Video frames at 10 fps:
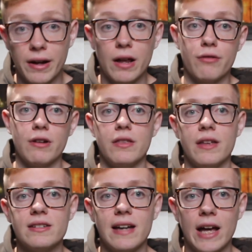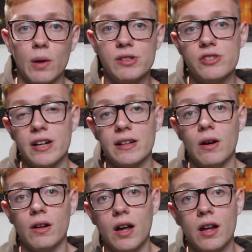Look at the 3 things that helps this channel
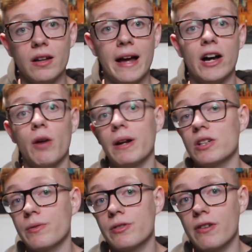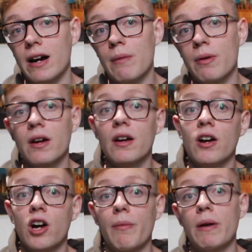out a lot: like, comment and subscribe.
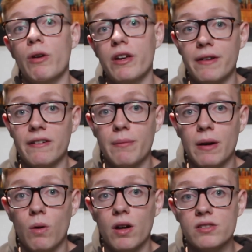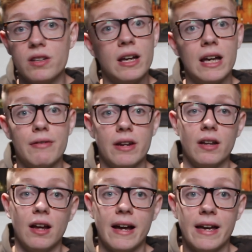Comment what your favourite bit was. If you
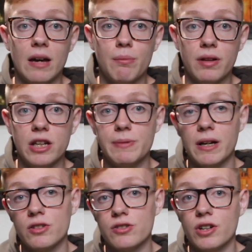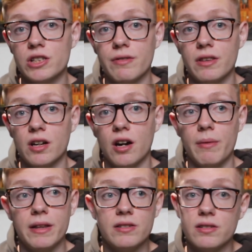didn't like it, please be constructive in the
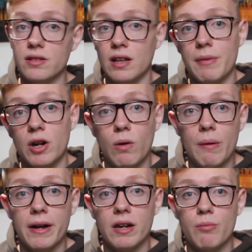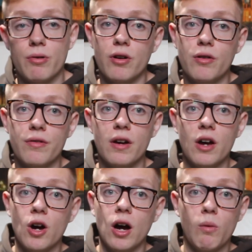comments. Let me know where we can improve.
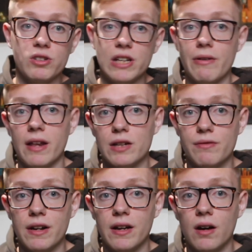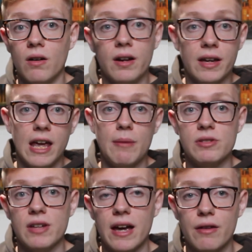We'll see you in the next video. Keep
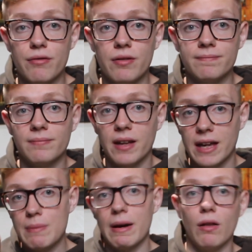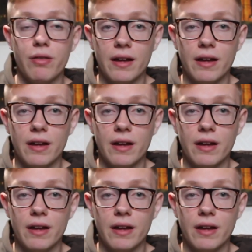safe, keep healthy.